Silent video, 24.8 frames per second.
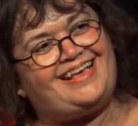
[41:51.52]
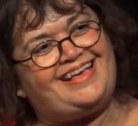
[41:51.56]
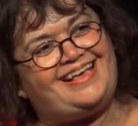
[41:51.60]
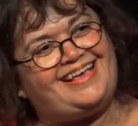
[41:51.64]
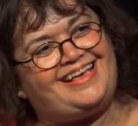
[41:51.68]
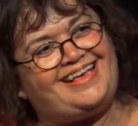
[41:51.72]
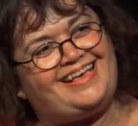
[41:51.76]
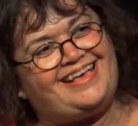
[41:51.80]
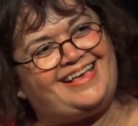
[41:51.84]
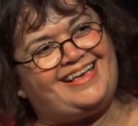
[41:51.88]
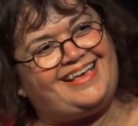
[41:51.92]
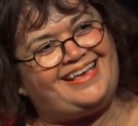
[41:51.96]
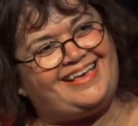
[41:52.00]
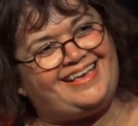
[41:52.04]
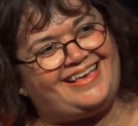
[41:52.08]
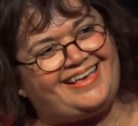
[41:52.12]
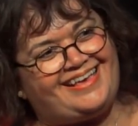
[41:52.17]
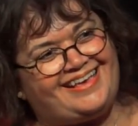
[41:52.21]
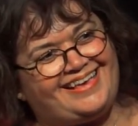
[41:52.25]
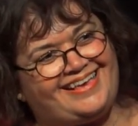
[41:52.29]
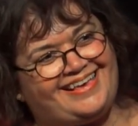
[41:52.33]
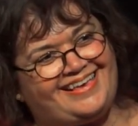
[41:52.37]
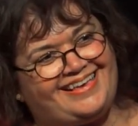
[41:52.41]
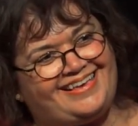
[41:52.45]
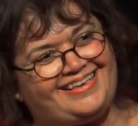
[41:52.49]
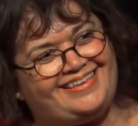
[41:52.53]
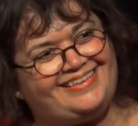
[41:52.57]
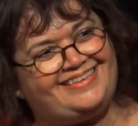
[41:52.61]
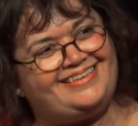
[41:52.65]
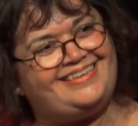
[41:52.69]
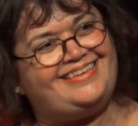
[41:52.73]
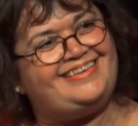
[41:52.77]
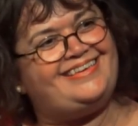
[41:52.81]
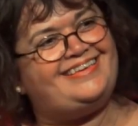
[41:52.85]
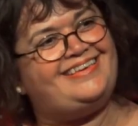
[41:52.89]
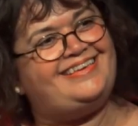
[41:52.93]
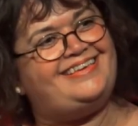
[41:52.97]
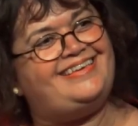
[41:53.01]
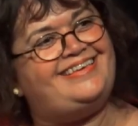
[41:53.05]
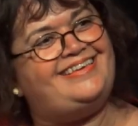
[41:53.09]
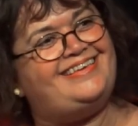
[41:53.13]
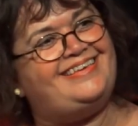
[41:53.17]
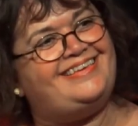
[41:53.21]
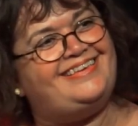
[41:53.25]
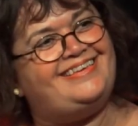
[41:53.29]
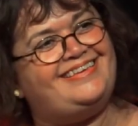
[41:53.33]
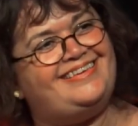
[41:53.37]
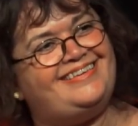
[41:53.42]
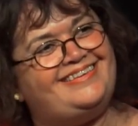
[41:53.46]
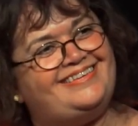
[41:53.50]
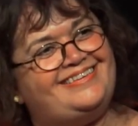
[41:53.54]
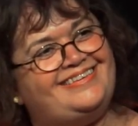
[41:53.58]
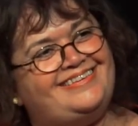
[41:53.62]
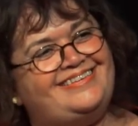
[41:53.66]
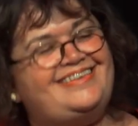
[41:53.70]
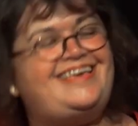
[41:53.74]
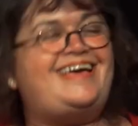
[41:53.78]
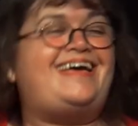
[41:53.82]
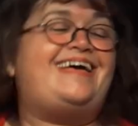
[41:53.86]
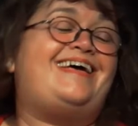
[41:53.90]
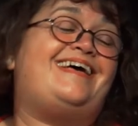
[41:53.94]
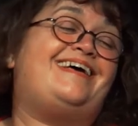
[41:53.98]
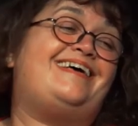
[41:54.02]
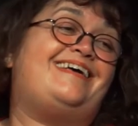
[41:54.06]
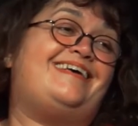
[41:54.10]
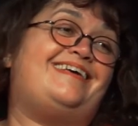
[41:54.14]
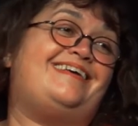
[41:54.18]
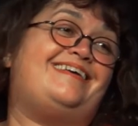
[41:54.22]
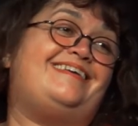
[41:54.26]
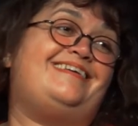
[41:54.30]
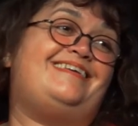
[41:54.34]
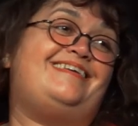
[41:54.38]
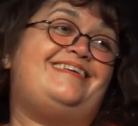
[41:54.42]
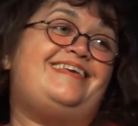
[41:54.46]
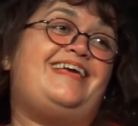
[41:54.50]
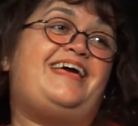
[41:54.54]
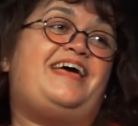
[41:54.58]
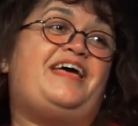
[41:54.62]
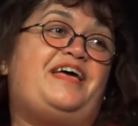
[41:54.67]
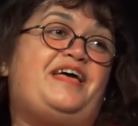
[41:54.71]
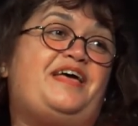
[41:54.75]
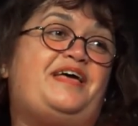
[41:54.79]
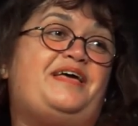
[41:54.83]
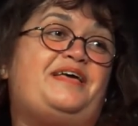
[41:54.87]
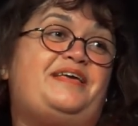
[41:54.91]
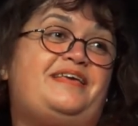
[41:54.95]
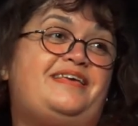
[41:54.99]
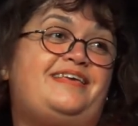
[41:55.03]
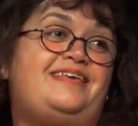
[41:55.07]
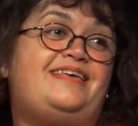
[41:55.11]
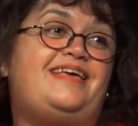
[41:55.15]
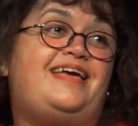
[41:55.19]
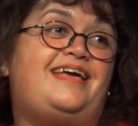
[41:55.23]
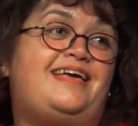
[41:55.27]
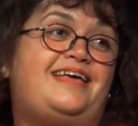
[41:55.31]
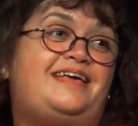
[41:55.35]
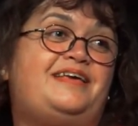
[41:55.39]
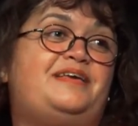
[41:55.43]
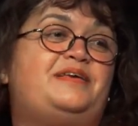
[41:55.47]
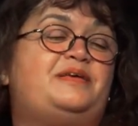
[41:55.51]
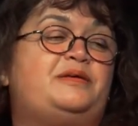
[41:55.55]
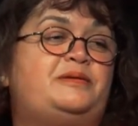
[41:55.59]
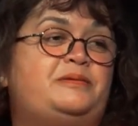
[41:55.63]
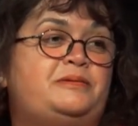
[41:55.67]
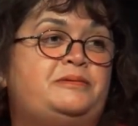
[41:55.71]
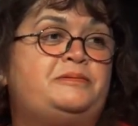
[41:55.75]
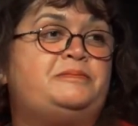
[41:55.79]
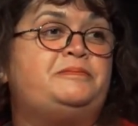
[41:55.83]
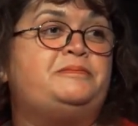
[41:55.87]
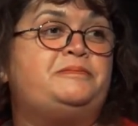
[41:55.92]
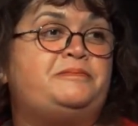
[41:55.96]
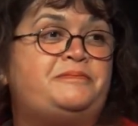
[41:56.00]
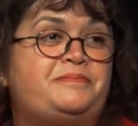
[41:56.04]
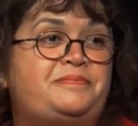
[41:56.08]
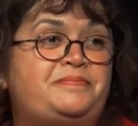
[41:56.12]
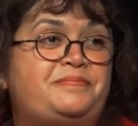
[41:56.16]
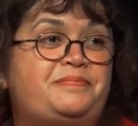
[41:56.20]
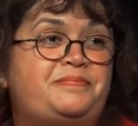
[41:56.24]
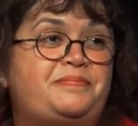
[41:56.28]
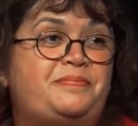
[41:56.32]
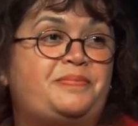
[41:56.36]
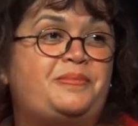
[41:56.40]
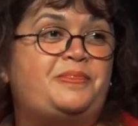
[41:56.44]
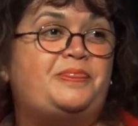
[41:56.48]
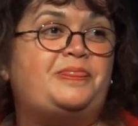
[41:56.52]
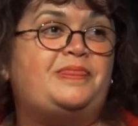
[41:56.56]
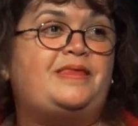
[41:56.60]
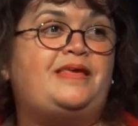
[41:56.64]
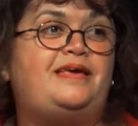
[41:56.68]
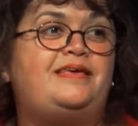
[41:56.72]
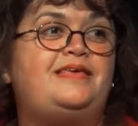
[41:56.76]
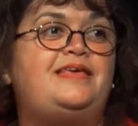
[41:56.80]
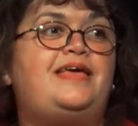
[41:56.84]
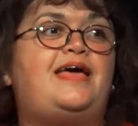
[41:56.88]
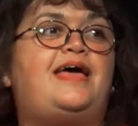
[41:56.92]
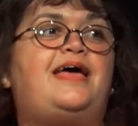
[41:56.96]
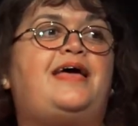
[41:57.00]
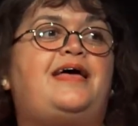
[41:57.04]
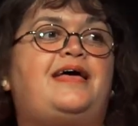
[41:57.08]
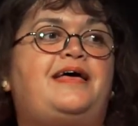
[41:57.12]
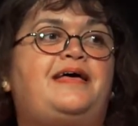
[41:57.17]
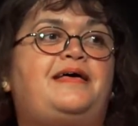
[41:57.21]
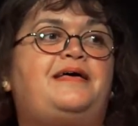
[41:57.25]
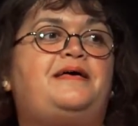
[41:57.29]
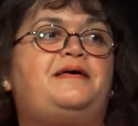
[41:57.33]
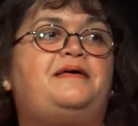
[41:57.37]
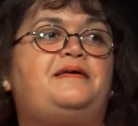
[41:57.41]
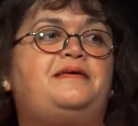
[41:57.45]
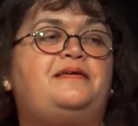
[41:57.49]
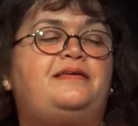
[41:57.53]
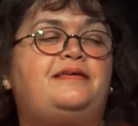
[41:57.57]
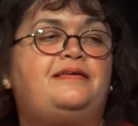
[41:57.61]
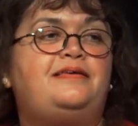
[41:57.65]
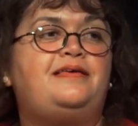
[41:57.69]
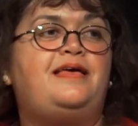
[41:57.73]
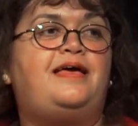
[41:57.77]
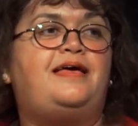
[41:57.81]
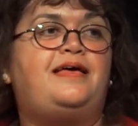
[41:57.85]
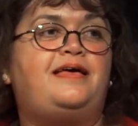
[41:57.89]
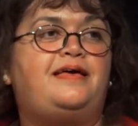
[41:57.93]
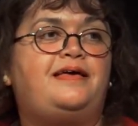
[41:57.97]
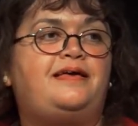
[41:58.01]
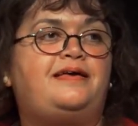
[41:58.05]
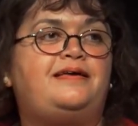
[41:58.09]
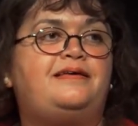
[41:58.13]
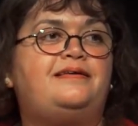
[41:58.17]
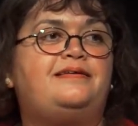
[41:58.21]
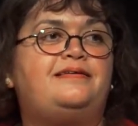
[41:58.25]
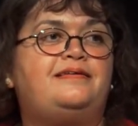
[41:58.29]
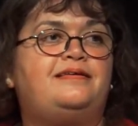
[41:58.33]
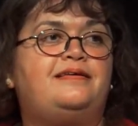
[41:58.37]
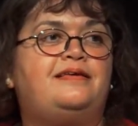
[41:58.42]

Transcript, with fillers: I, I don't know yeah, yeah, so yeah. invested in her work. Yeah, yeah.